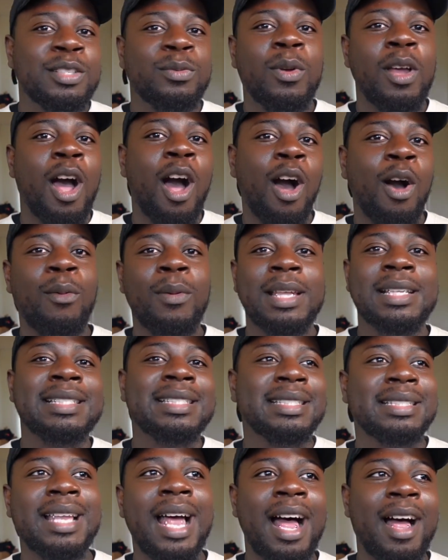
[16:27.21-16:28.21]
We'll always
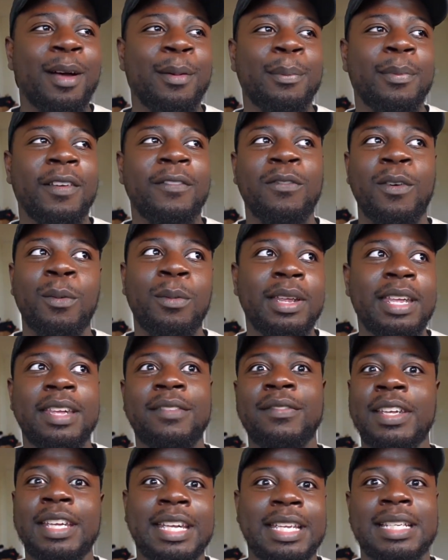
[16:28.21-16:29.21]
stop before we
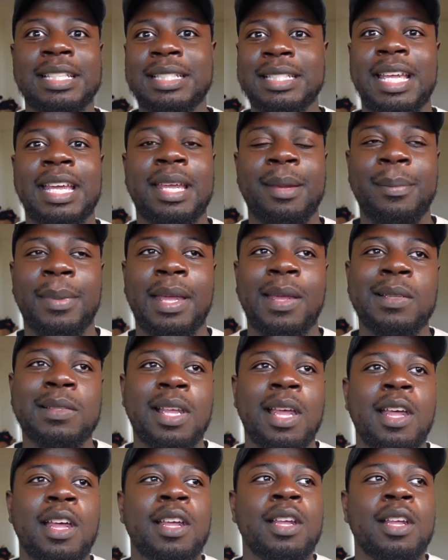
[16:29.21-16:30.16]
even get to second base.